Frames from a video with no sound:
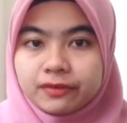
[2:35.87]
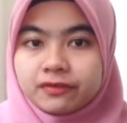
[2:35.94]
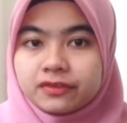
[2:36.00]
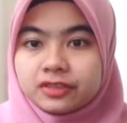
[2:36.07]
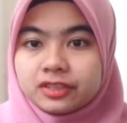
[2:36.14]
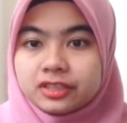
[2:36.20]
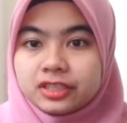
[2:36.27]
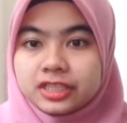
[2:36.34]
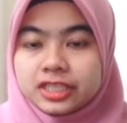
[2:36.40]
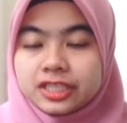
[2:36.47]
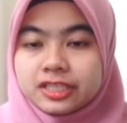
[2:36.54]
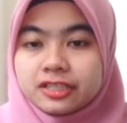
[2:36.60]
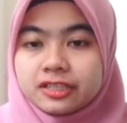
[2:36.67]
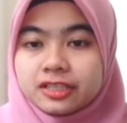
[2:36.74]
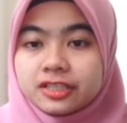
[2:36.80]
For the
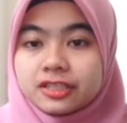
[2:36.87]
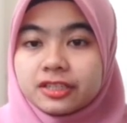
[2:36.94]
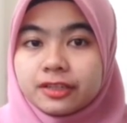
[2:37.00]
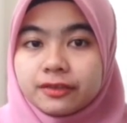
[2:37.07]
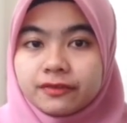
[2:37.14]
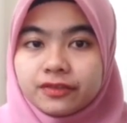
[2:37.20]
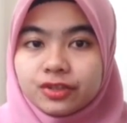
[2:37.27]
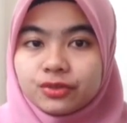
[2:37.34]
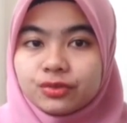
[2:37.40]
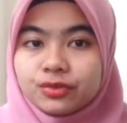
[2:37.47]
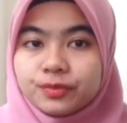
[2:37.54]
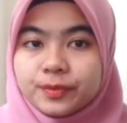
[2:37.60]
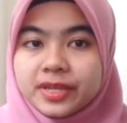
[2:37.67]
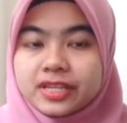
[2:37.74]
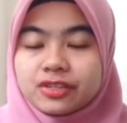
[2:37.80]
literature
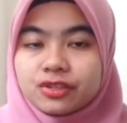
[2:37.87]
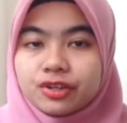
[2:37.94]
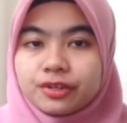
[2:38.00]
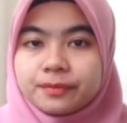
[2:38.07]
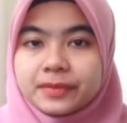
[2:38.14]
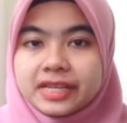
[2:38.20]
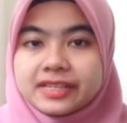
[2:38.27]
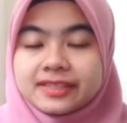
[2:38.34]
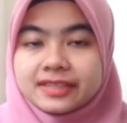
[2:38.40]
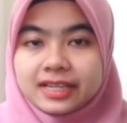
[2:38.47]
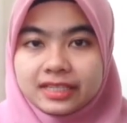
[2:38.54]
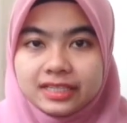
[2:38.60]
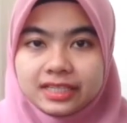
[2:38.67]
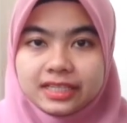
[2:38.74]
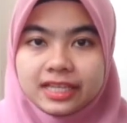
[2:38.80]
review, based on my
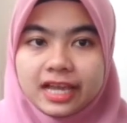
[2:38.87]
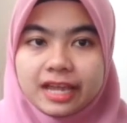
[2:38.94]
study,